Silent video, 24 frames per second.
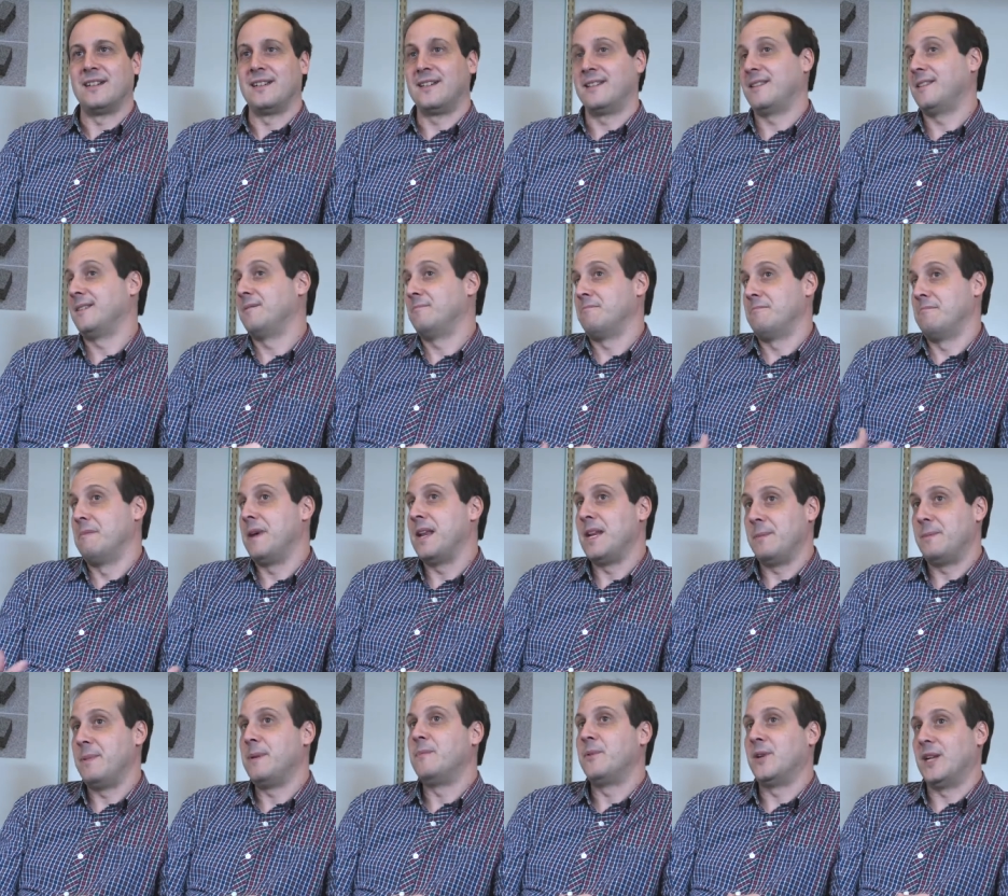I think
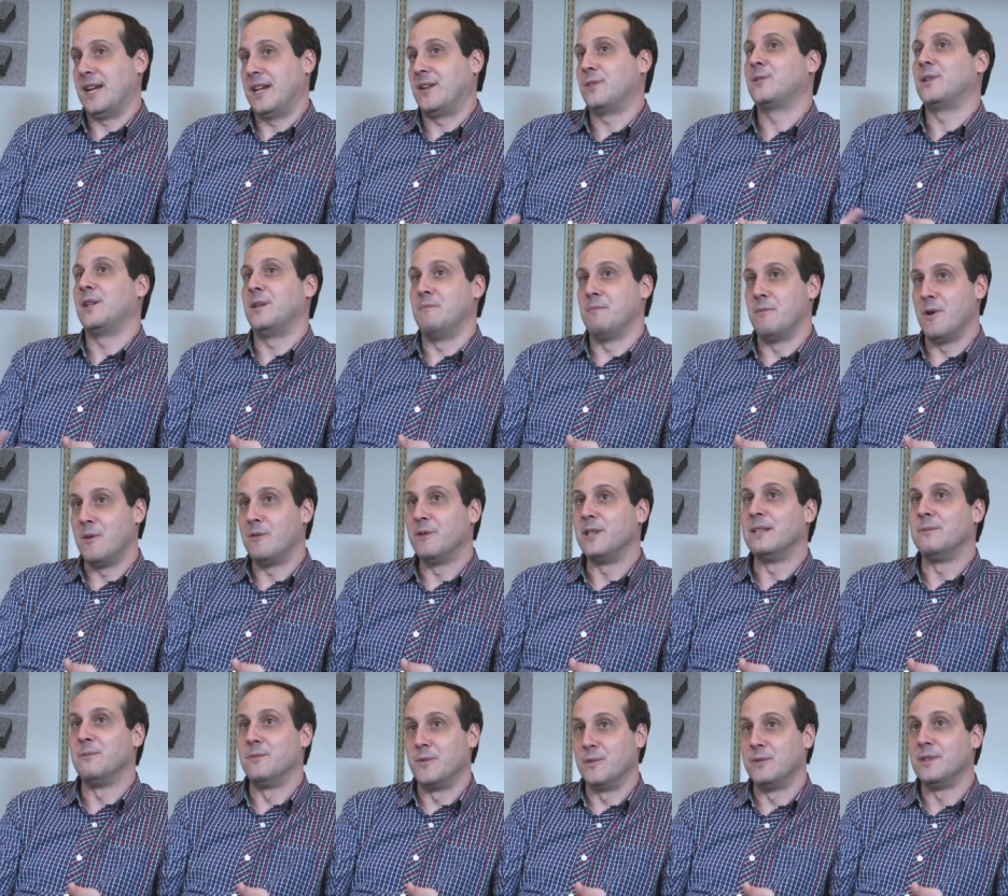many people are actually
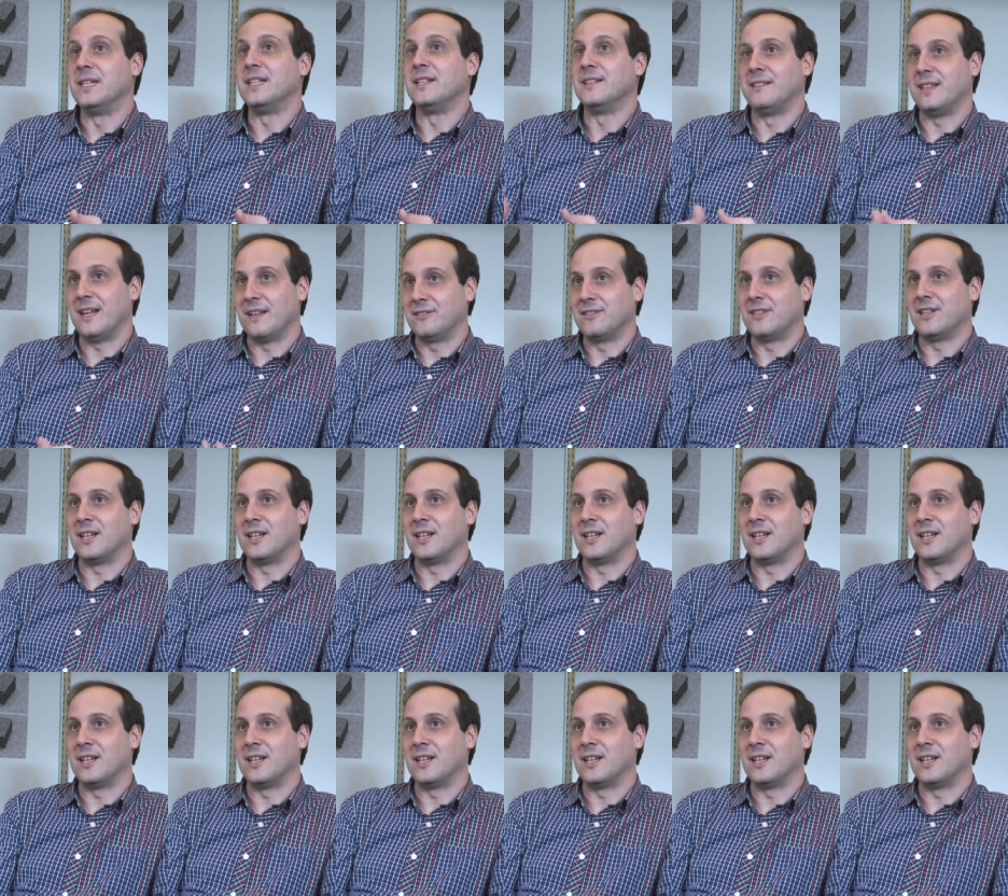moving moving in that